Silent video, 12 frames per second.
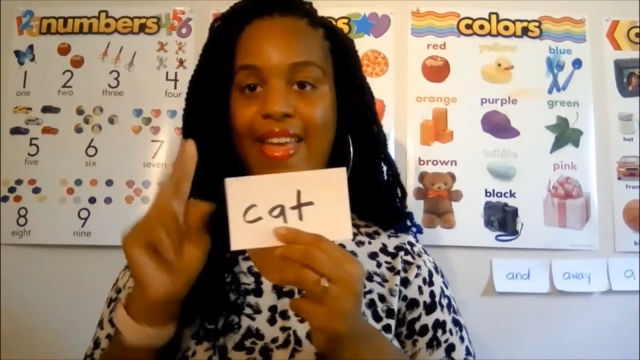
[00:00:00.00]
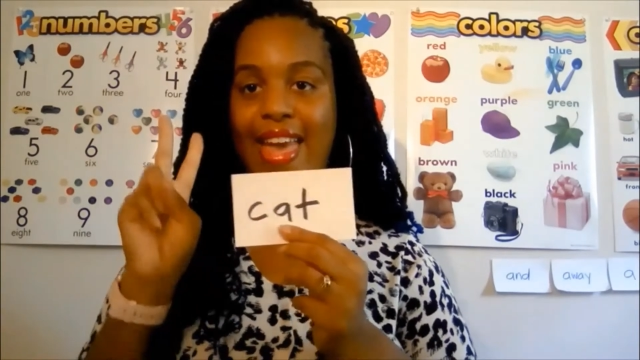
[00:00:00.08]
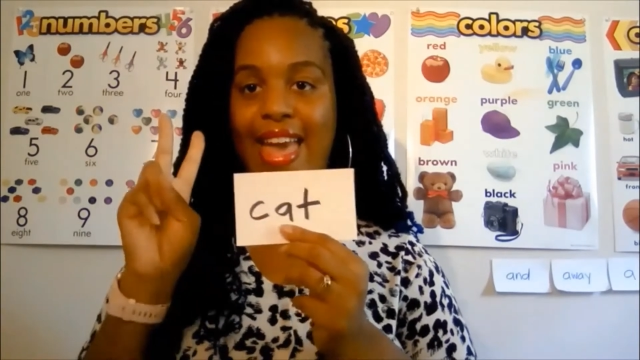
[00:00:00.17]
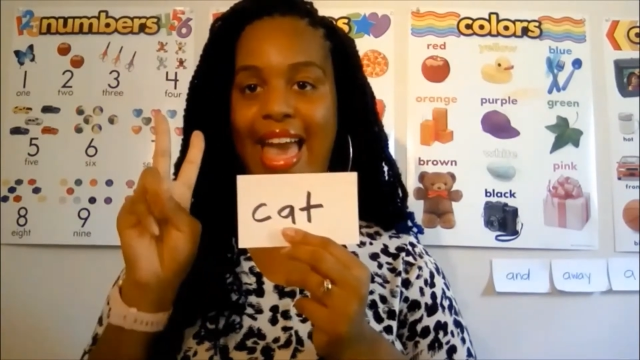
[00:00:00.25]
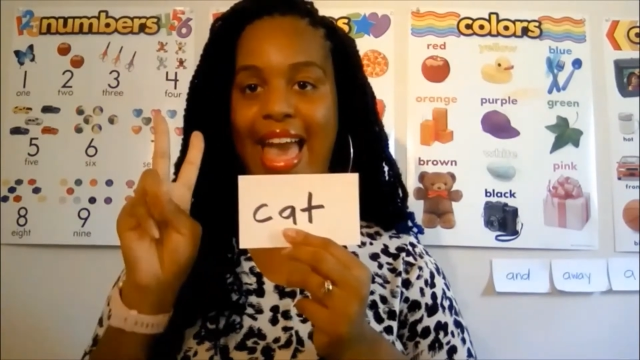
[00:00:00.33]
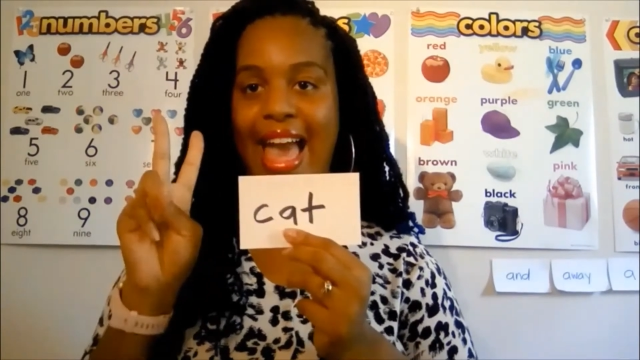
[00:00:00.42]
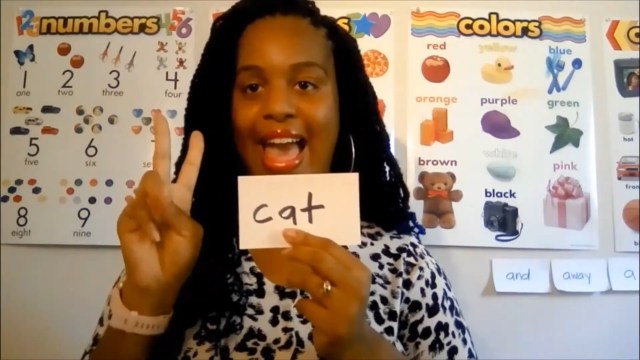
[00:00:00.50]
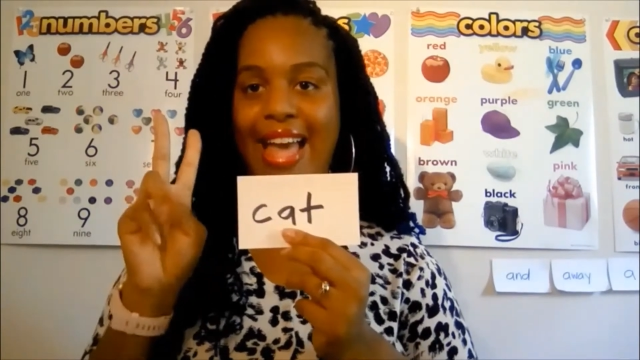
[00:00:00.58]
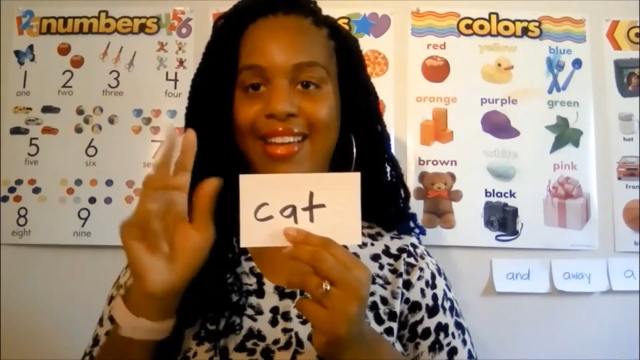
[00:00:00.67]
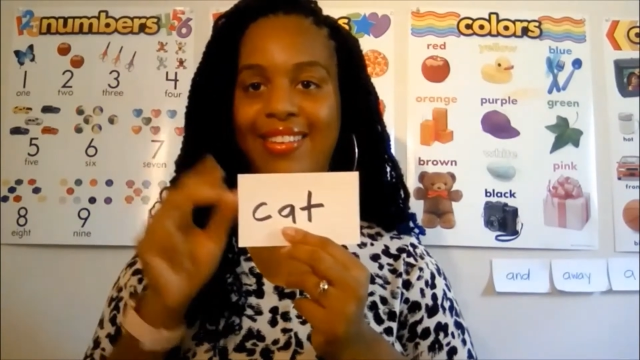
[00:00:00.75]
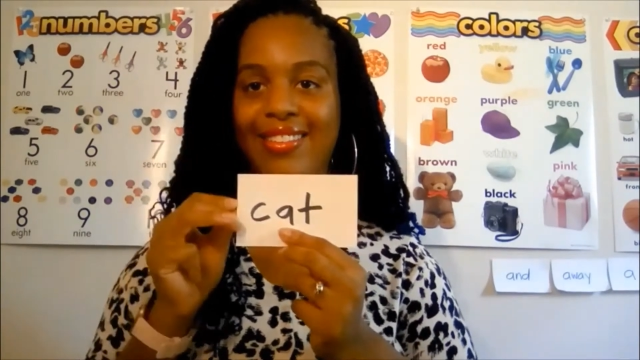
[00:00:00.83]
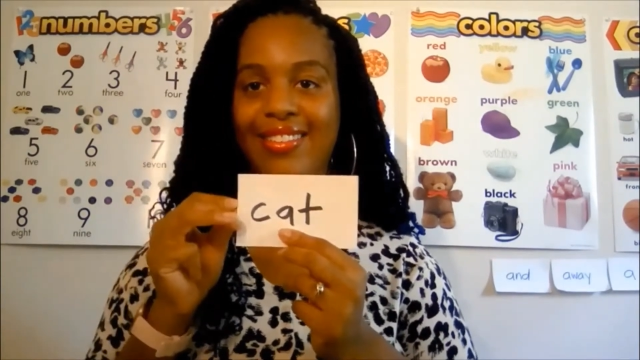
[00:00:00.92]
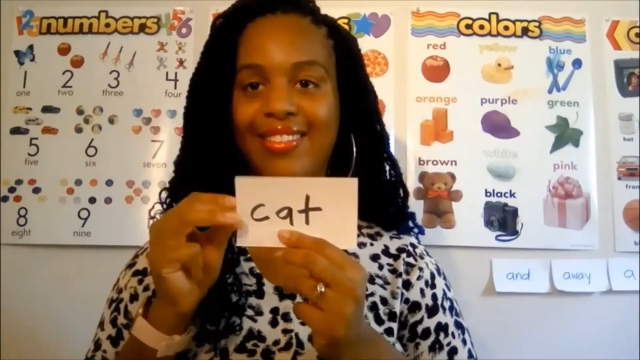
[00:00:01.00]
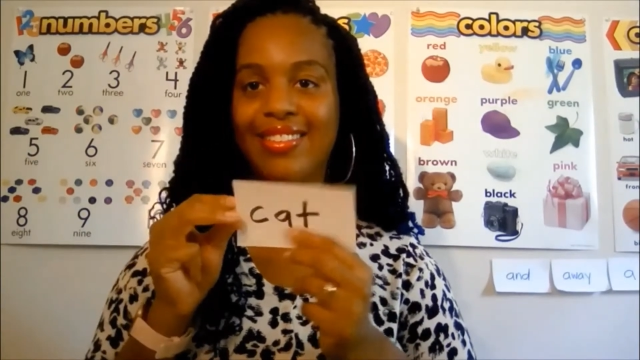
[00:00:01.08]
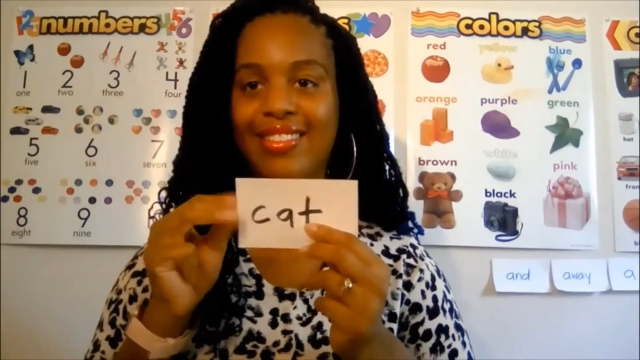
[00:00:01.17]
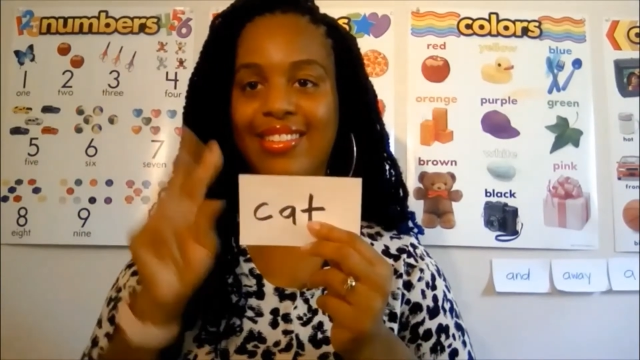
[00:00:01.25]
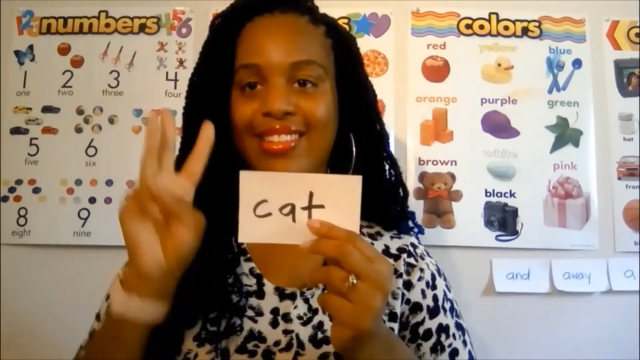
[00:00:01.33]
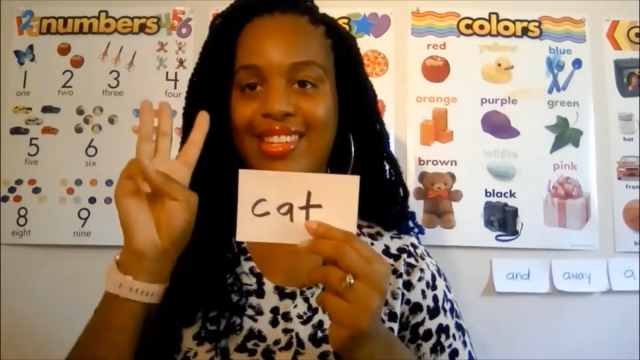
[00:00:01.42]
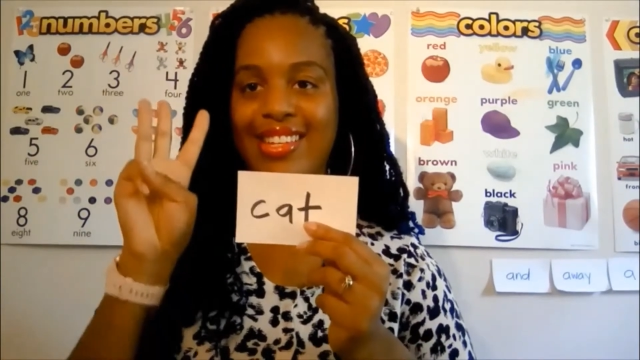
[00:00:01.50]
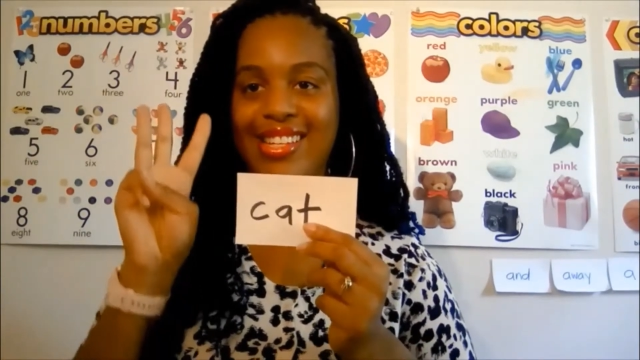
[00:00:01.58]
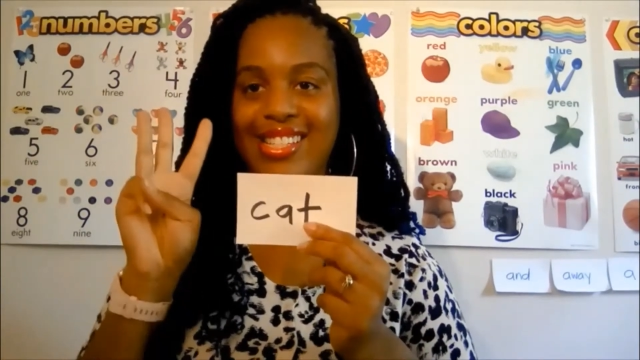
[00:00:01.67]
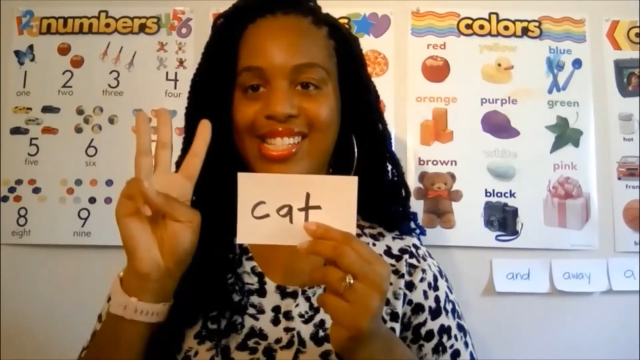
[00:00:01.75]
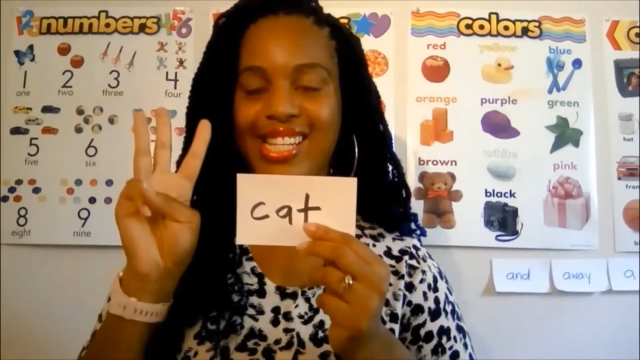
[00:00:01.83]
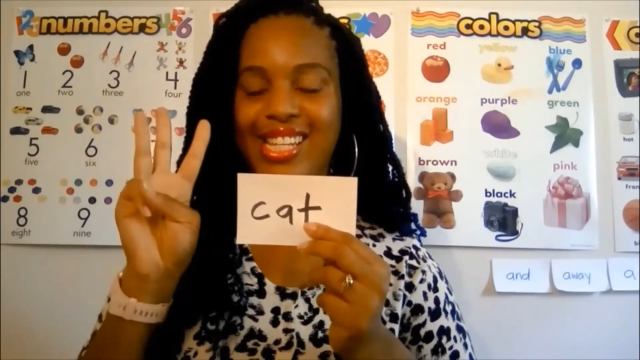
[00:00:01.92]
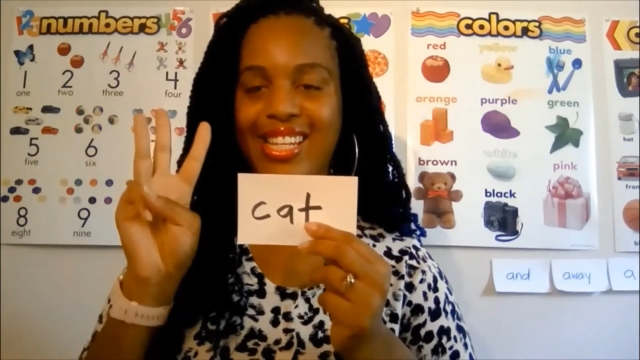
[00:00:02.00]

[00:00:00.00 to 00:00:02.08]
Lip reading: A, t.